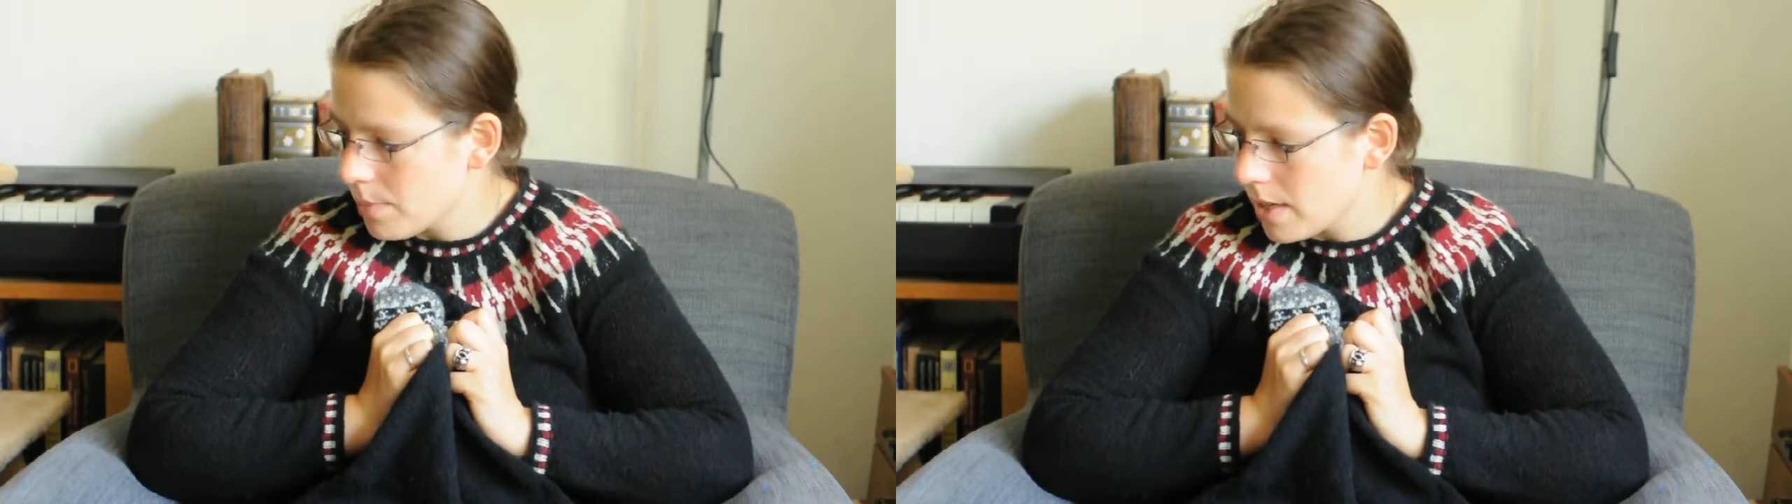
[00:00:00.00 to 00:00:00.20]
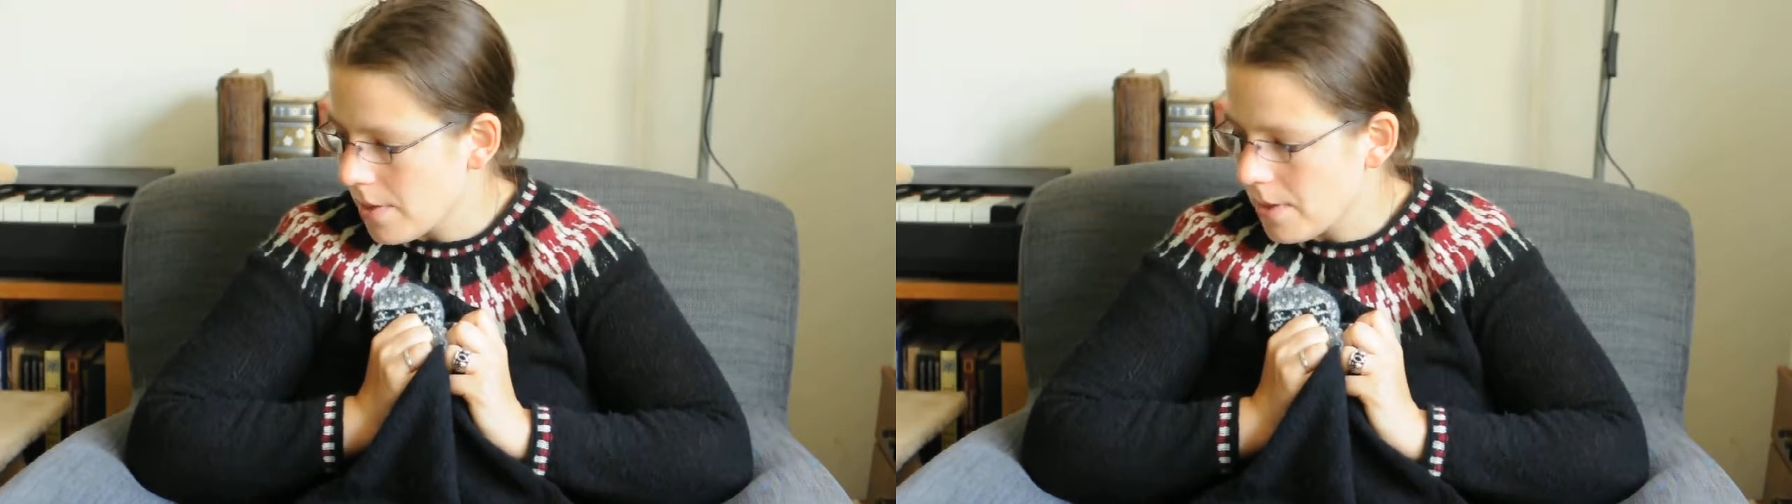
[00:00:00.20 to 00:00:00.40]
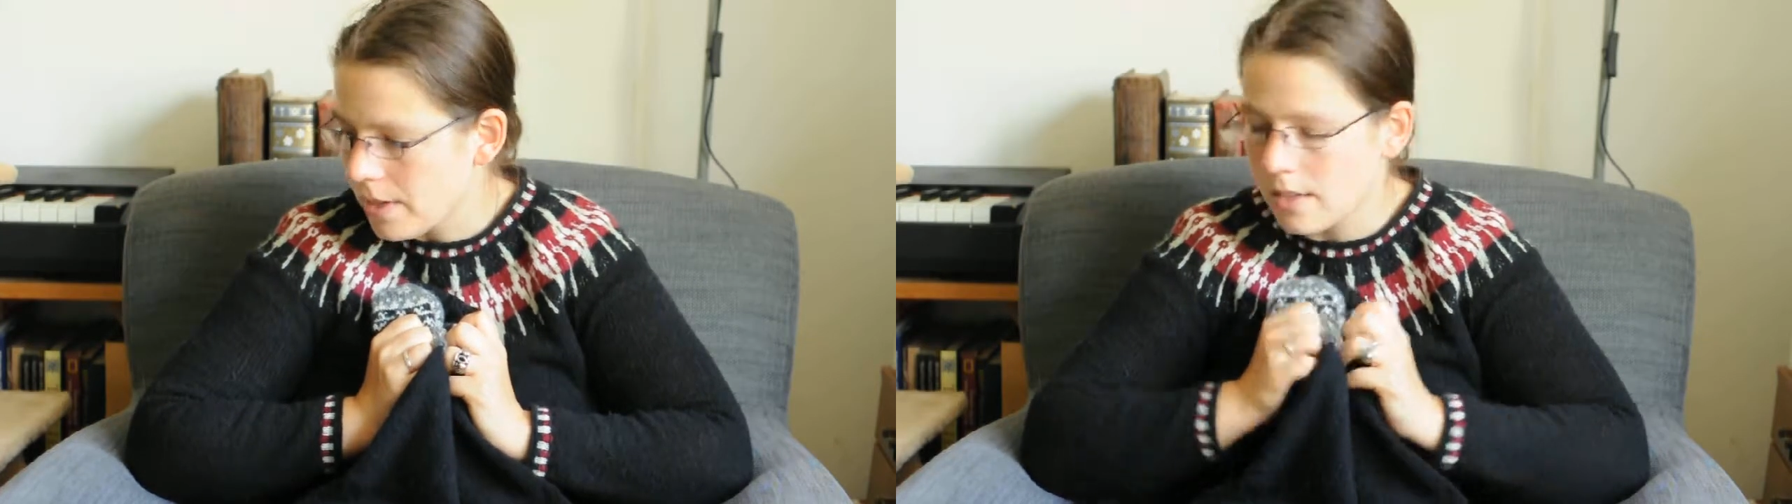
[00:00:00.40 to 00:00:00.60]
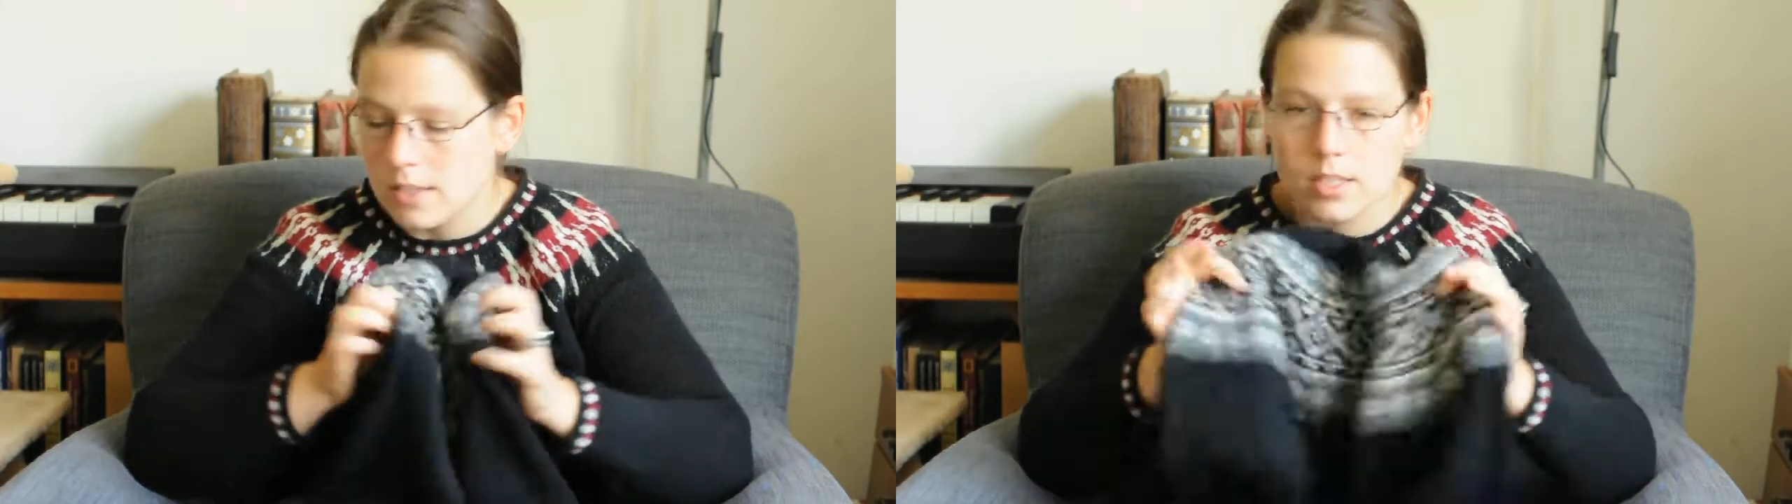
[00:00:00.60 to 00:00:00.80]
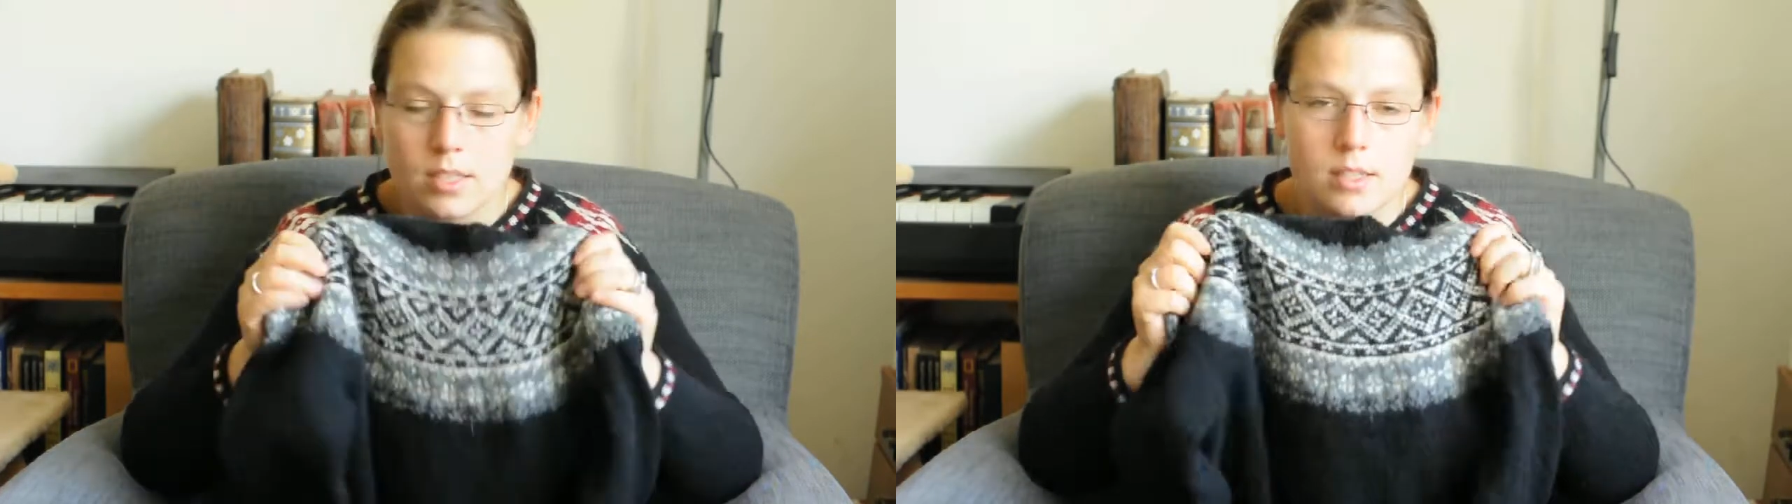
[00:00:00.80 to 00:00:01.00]
but I think I'll
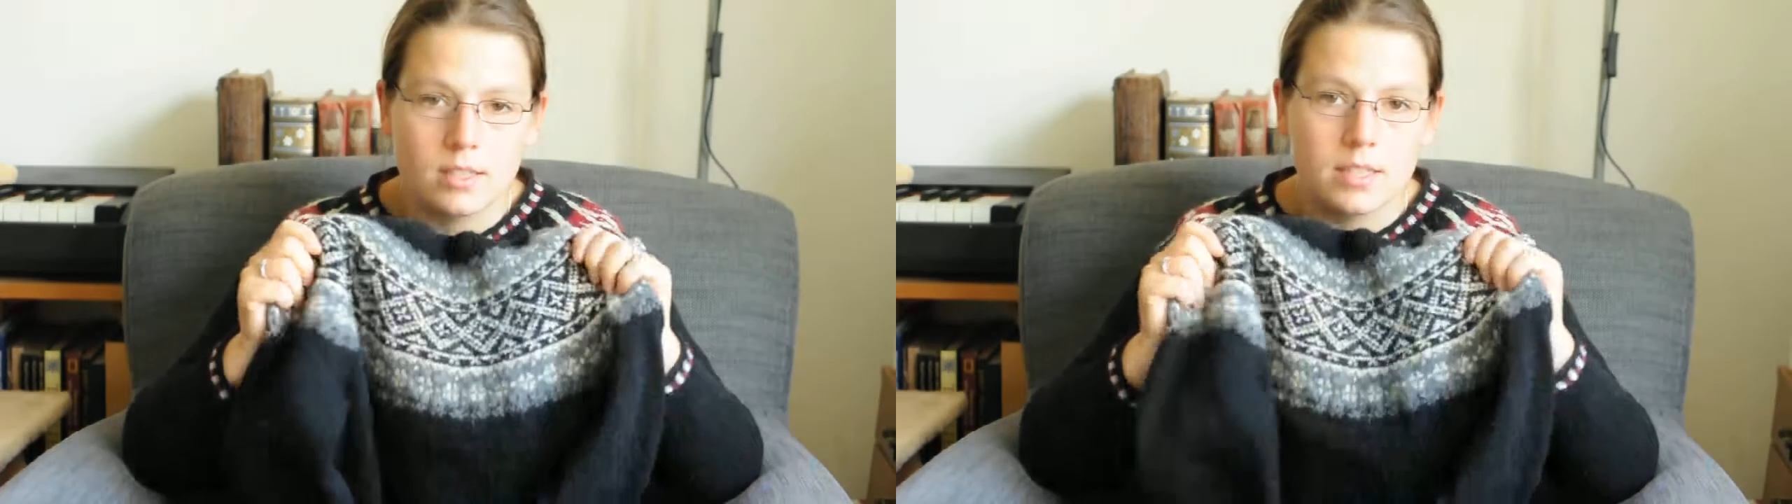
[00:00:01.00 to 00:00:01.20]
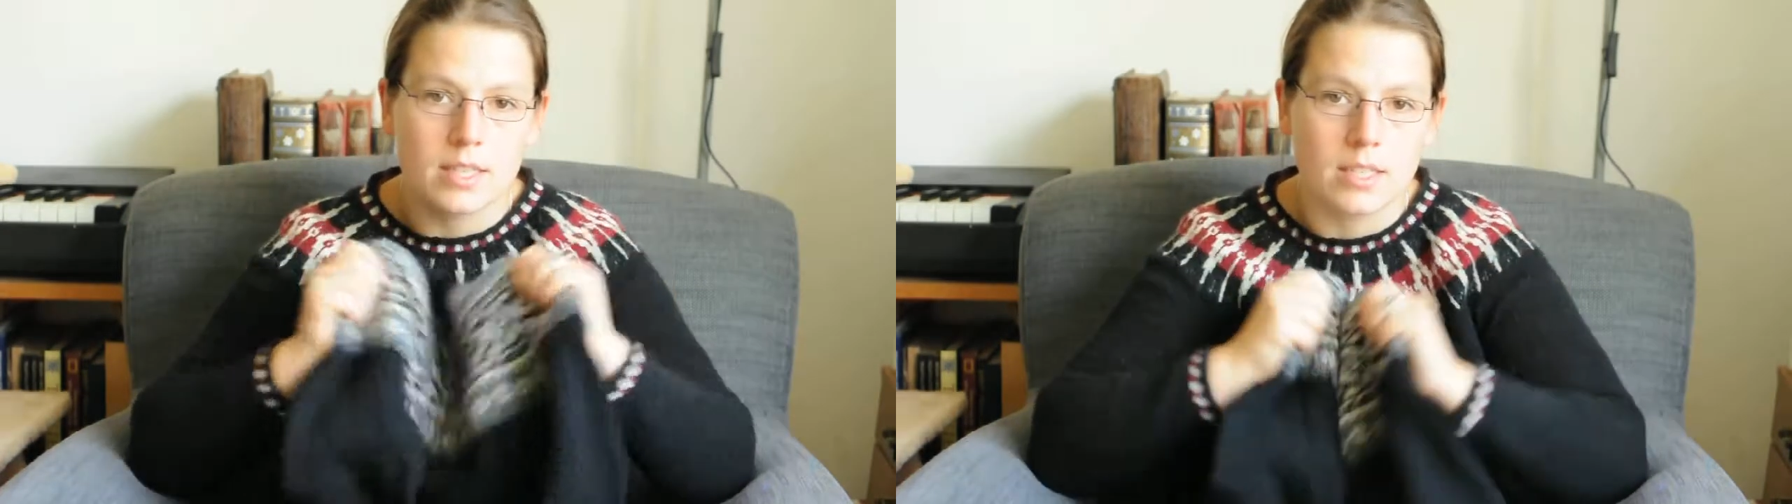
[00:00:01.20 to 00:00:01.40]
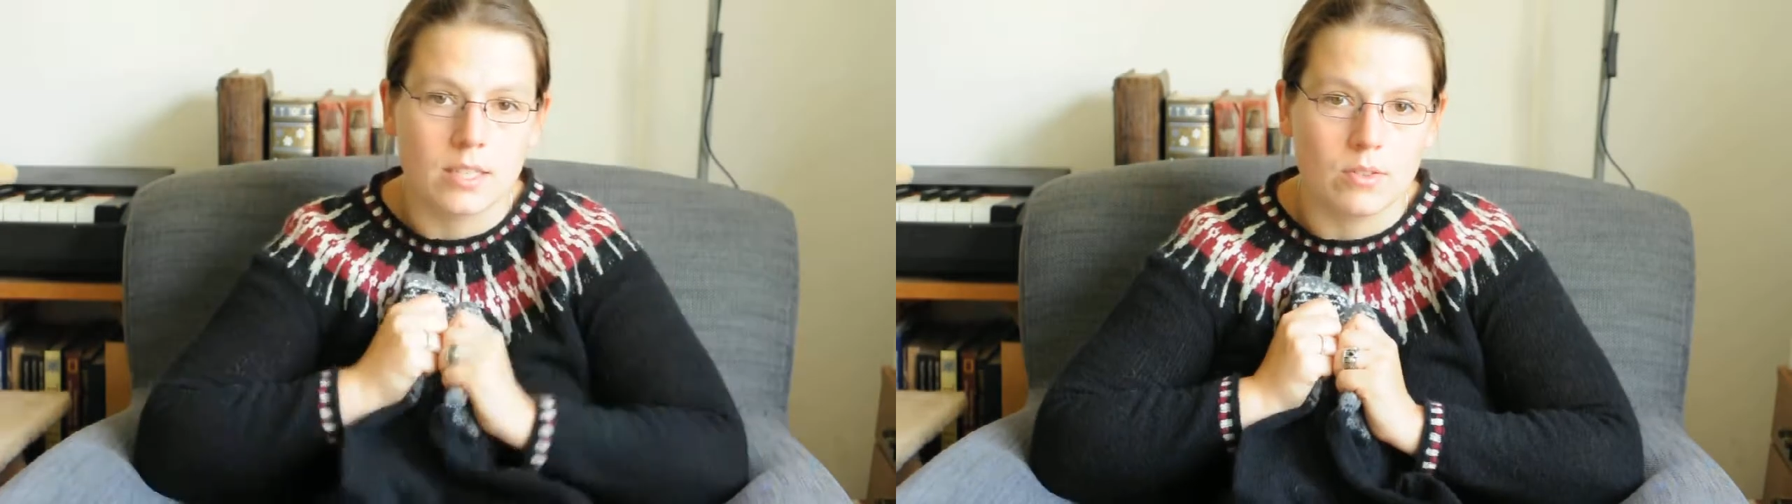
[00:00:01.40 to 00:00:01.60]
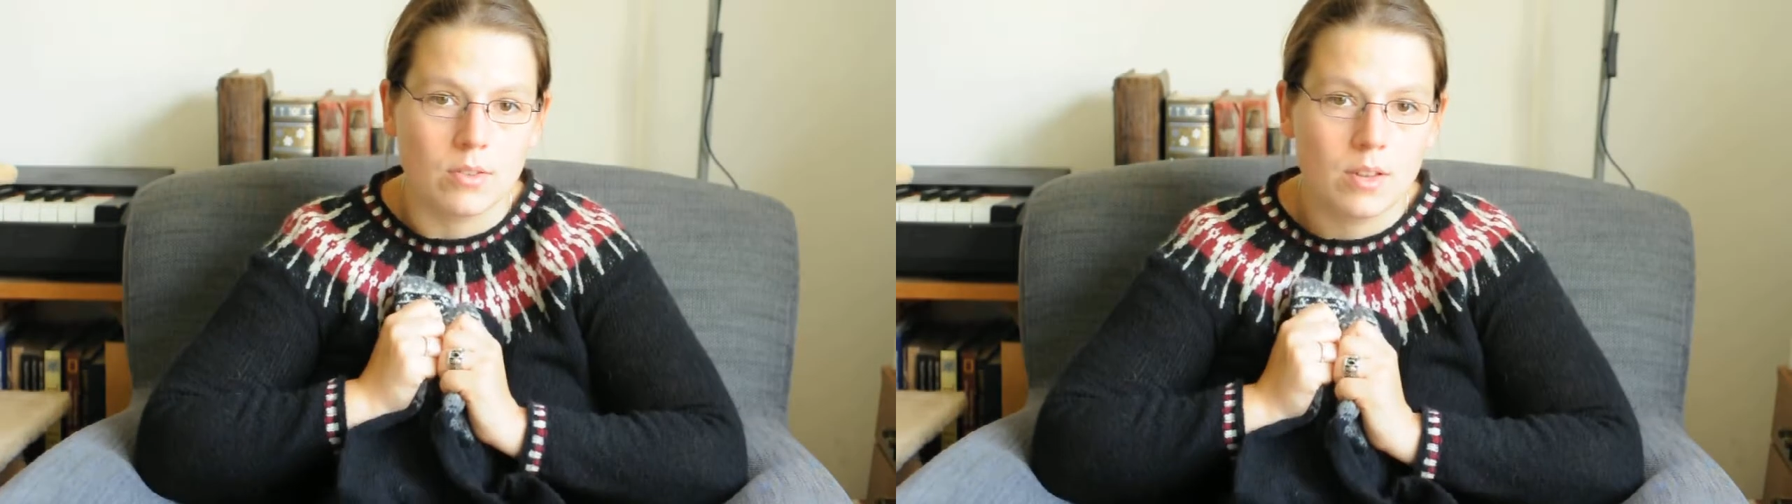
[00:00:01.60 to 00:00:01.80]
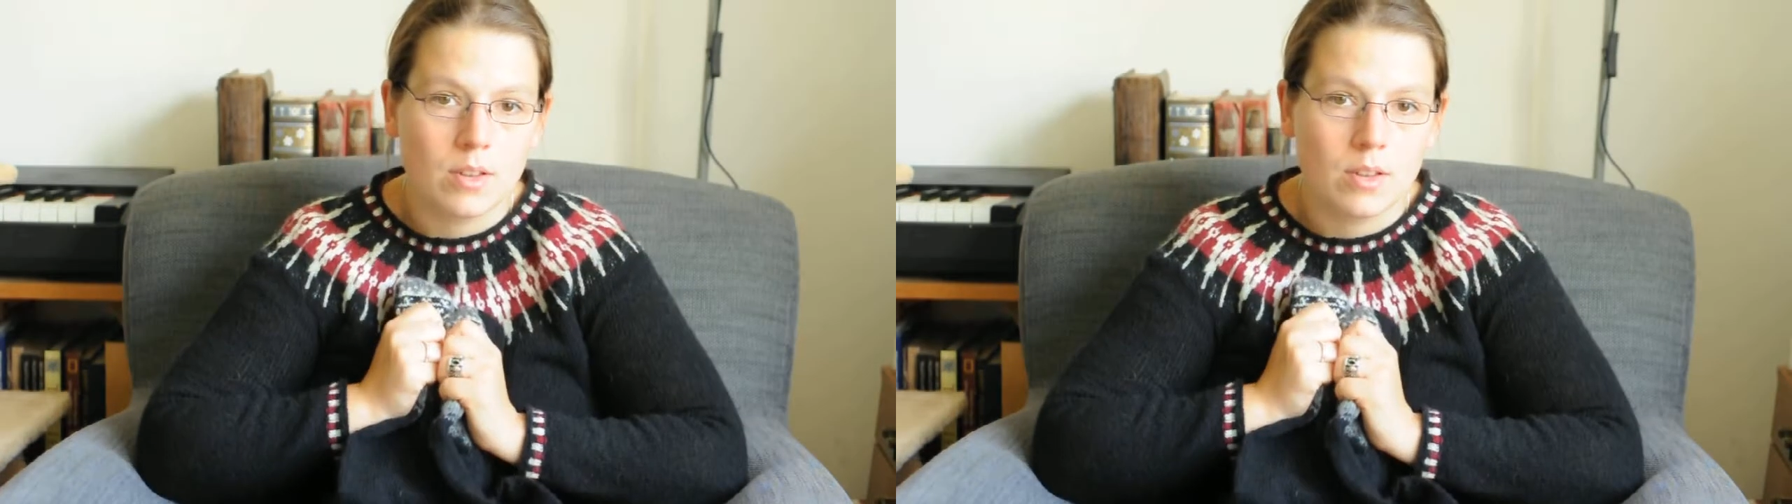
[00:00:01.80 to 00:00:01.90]
just stick to